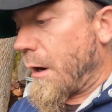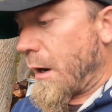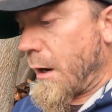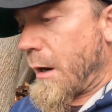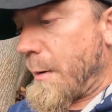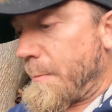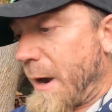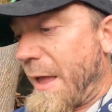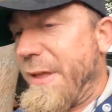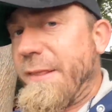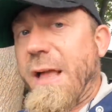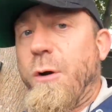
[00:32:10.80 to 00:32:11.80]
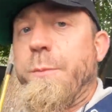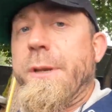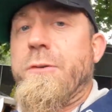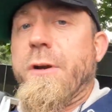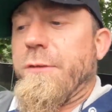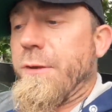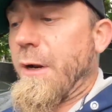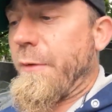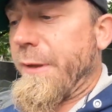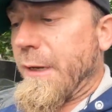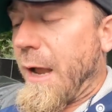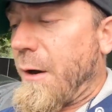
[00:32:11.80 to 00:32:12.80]
I think that would be interesting. I
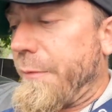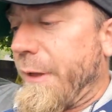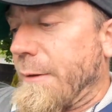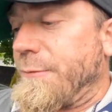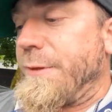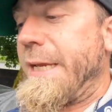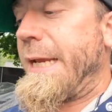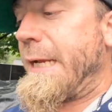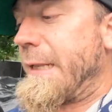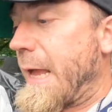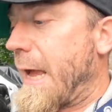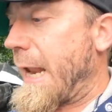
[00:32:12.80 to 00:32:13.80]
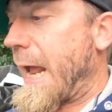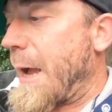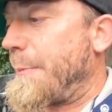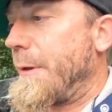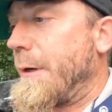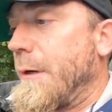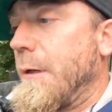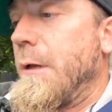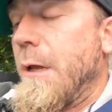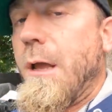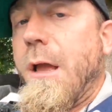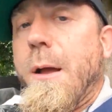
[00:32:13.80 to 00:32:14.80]
don't think I've seen that happen,
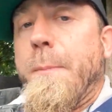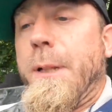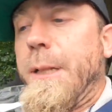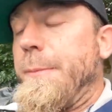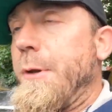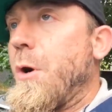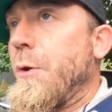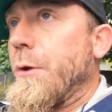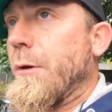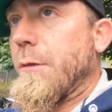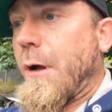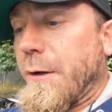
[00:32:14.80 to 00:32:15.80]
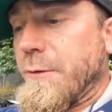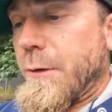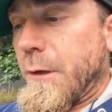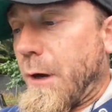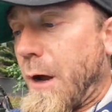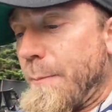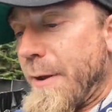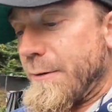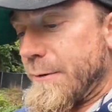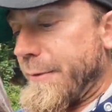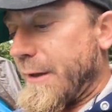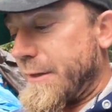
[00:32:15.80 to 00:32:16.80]
but let me know your thoughts in the
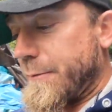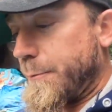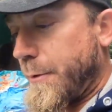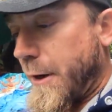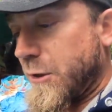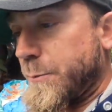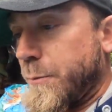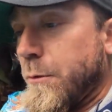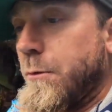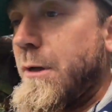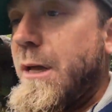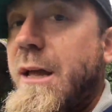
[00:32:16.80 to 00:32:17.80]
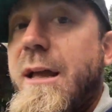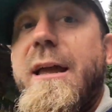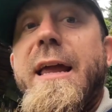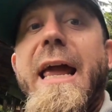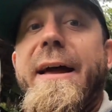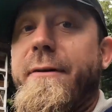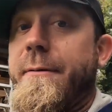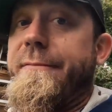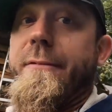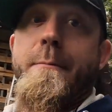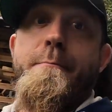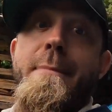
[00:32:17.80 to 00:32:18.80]
comments if that's even possible, if I'm
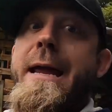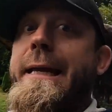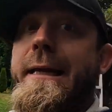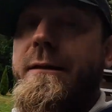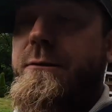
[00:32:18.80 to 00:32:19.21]
even making